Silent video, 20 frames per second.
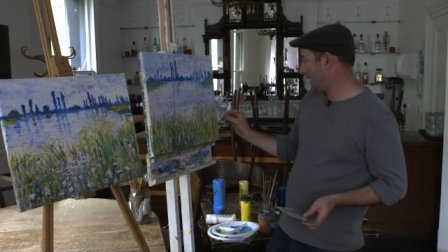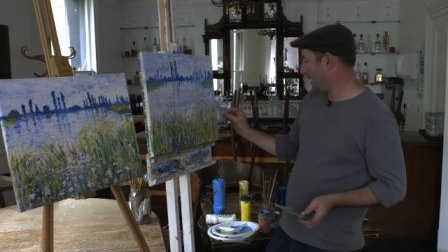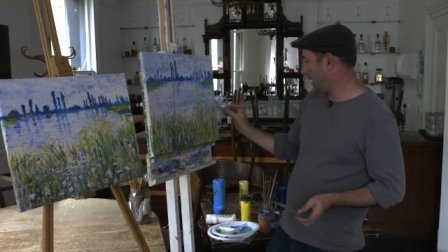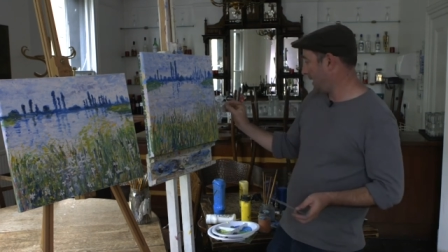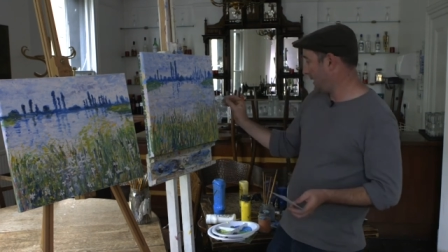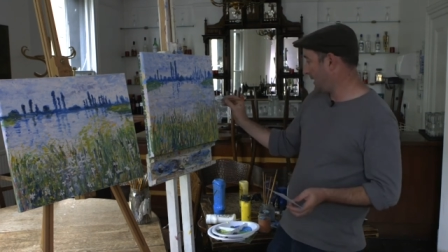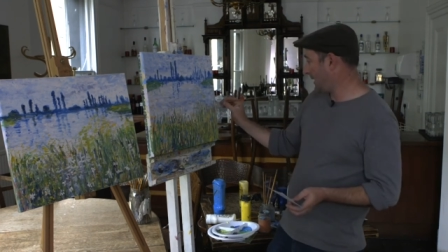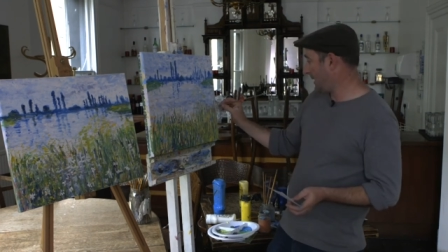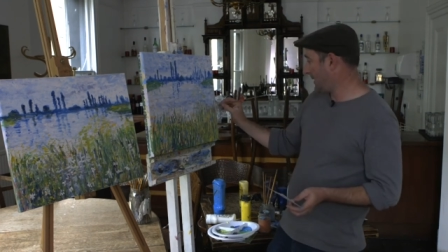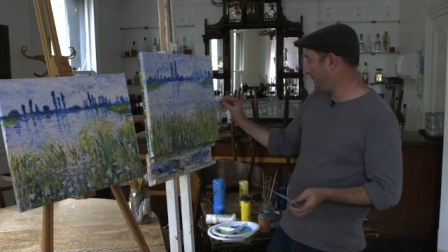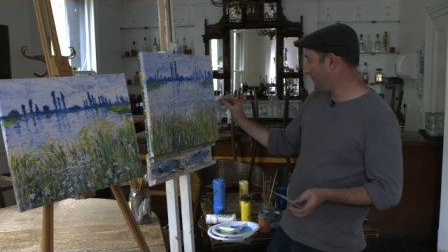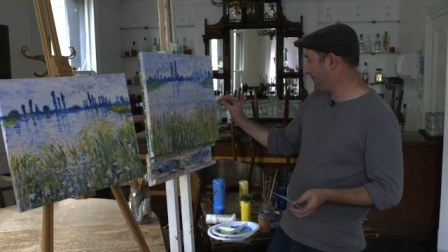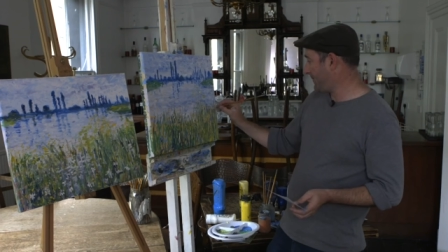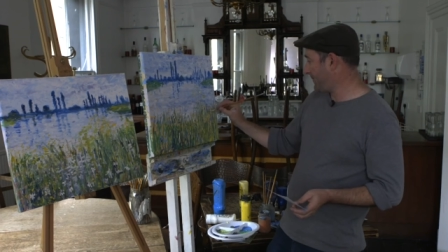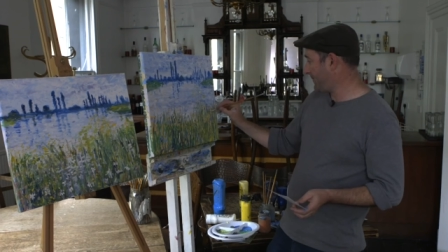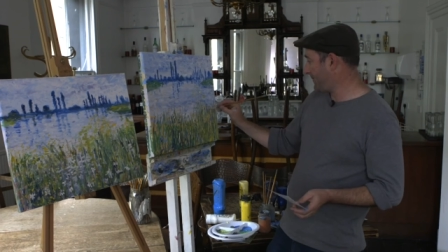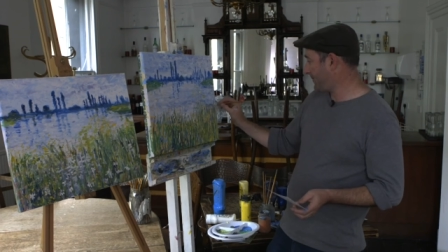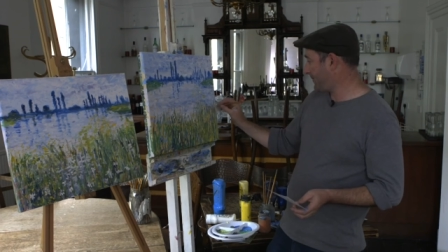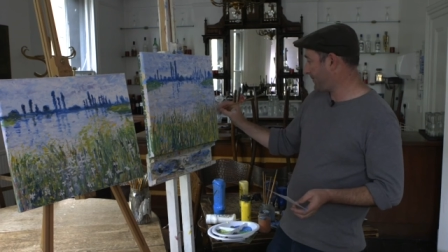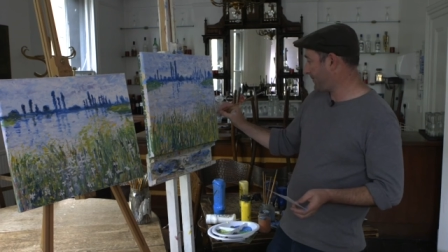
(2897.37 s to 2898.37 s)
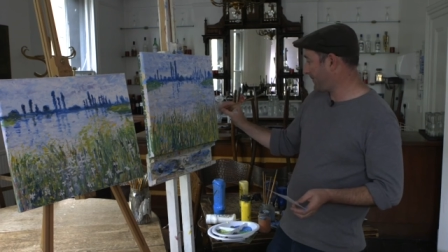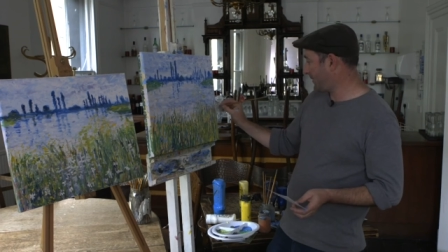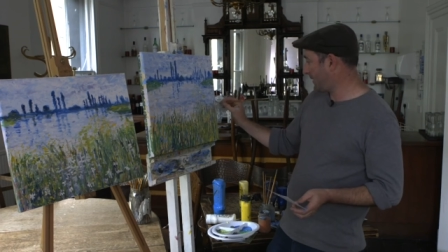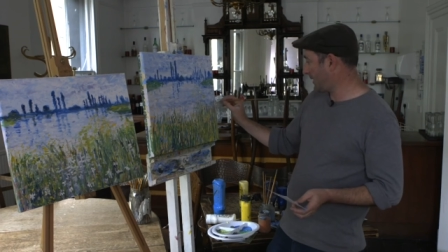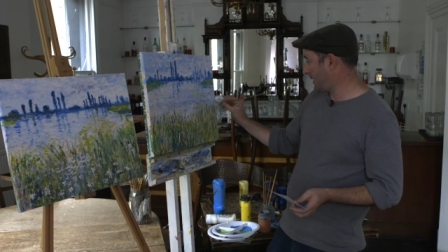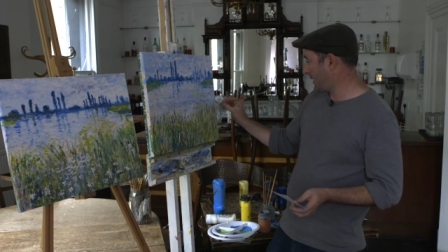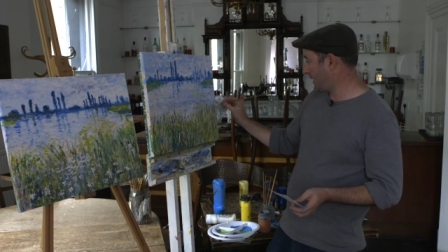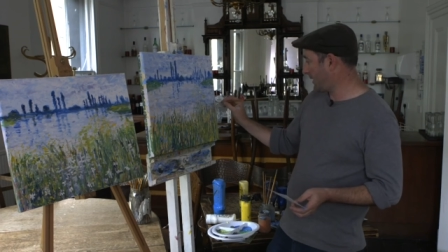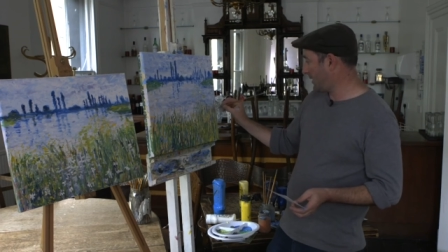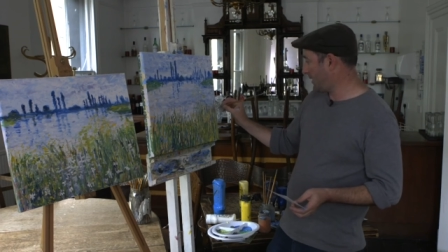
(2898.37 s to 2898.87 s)
um,
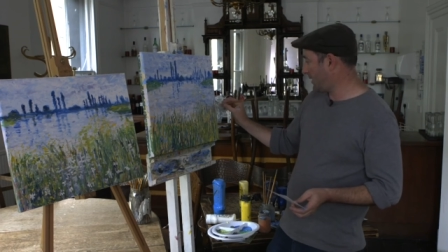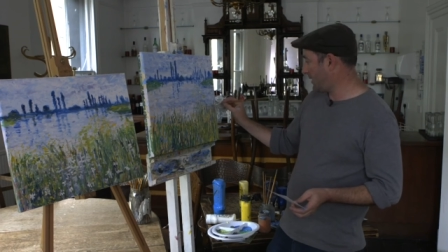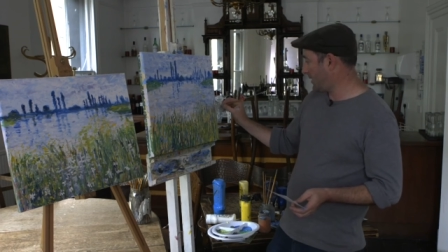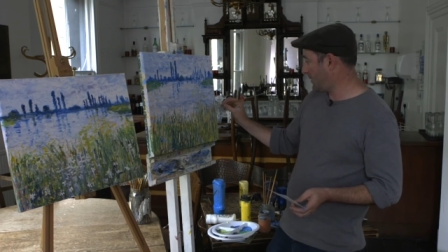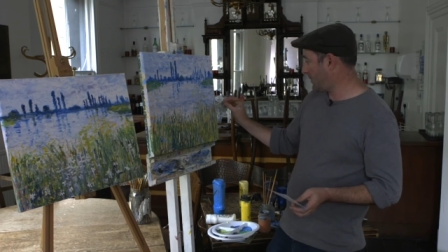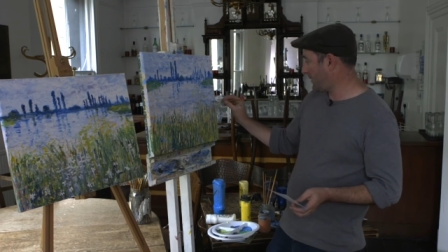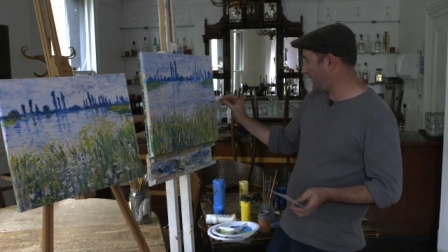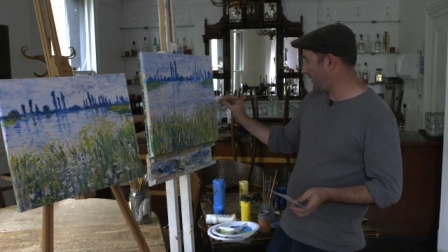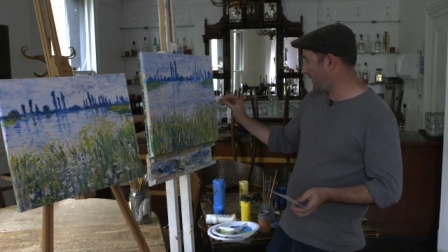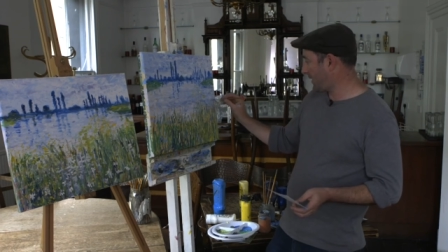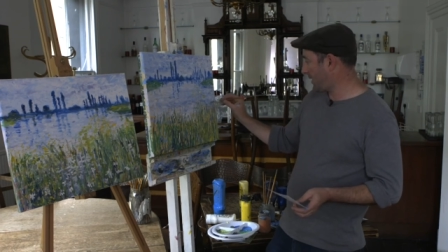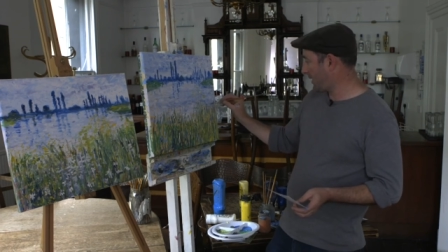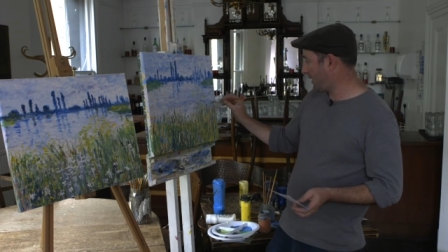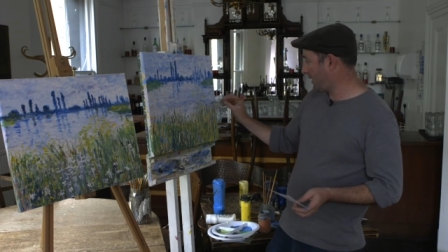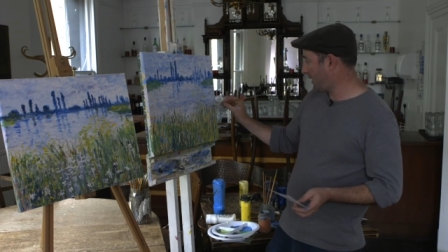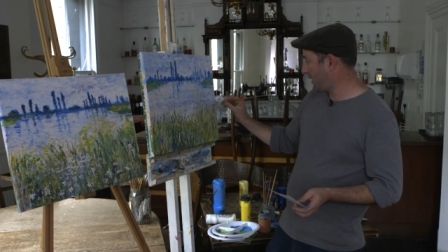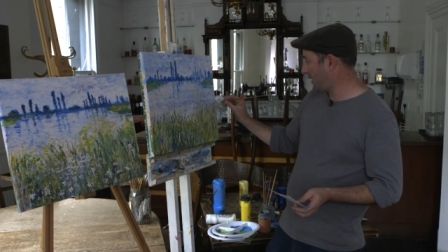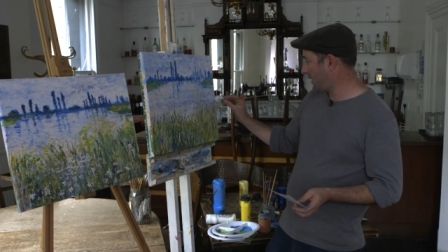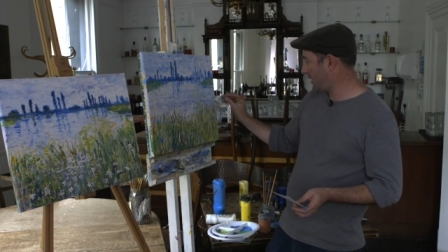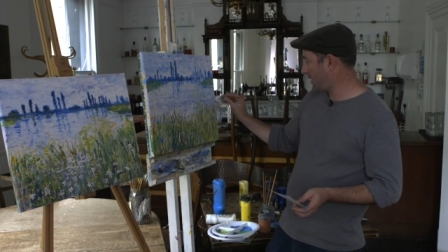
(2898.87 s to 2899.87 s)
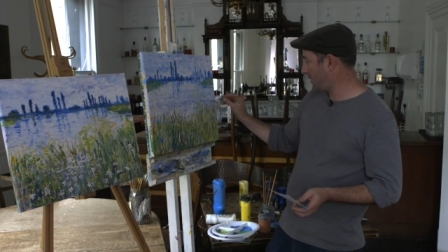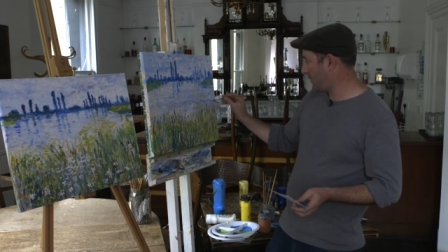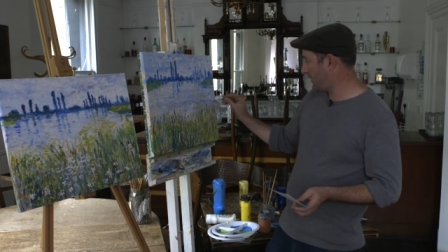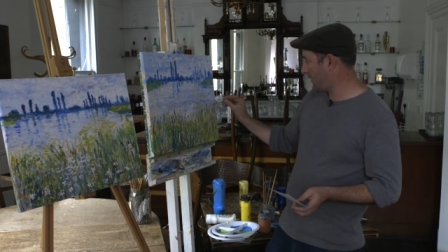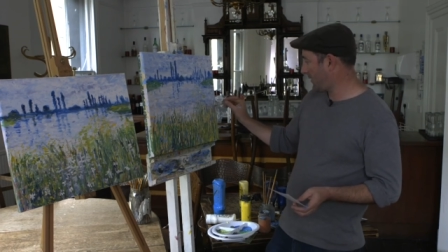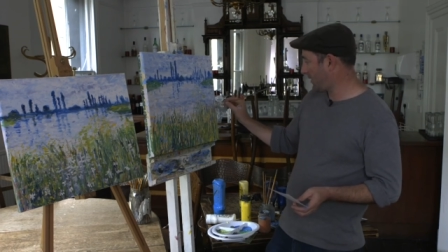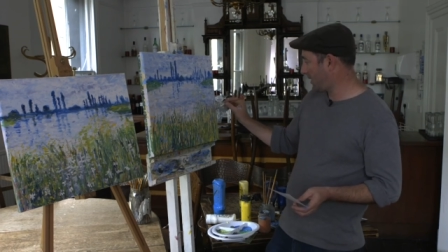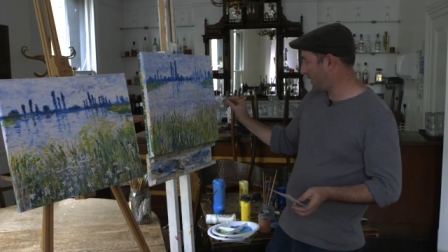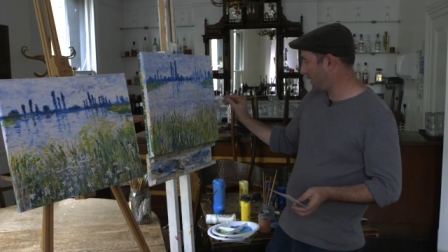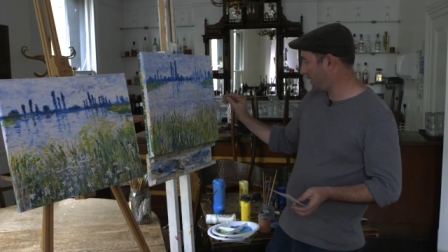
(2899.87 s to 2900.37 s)
you'll be fine, you'll be
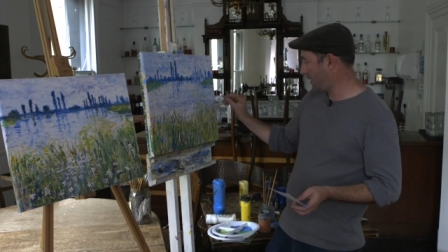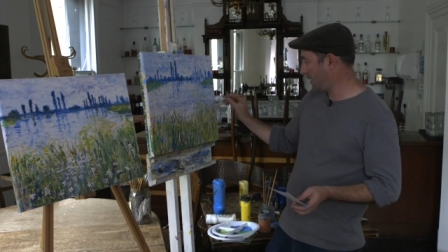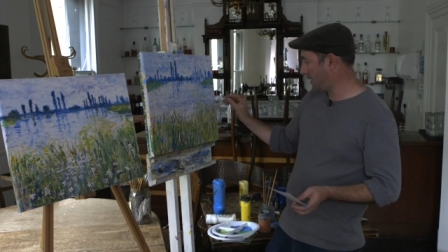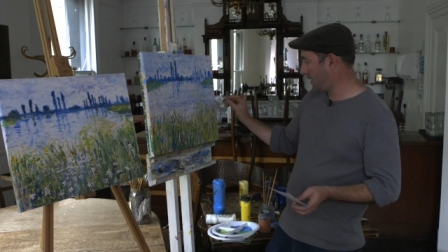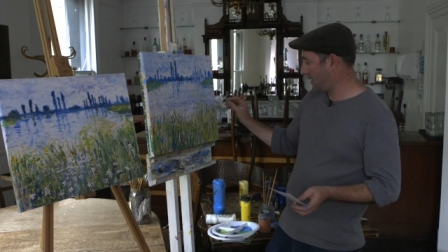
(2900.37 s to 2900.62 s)
fine.